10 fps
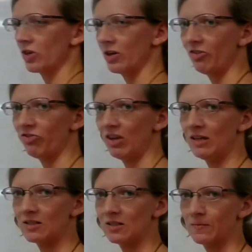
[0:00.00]
are in a
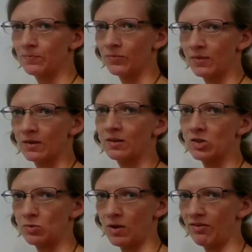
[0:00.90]
feet. There's
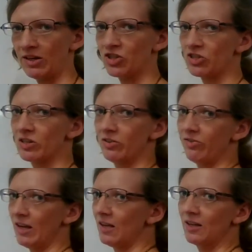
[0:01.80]
12 inches in a
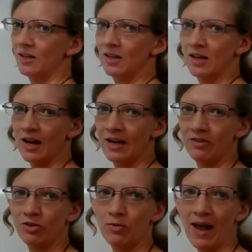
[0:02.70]
feet. And
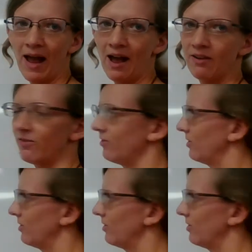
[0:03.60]
if you had